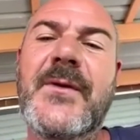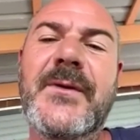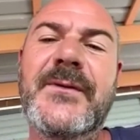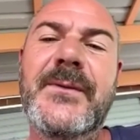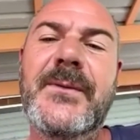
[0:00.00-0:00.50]

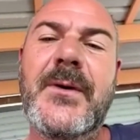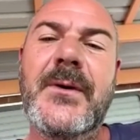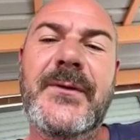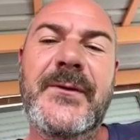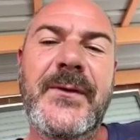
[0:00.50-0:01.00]

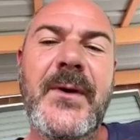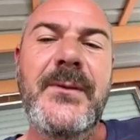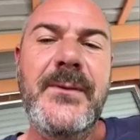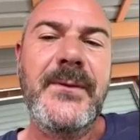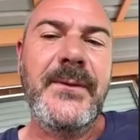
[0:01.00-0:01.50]
hot
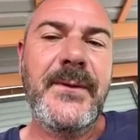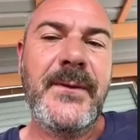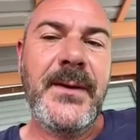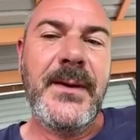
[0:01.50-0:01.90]
stones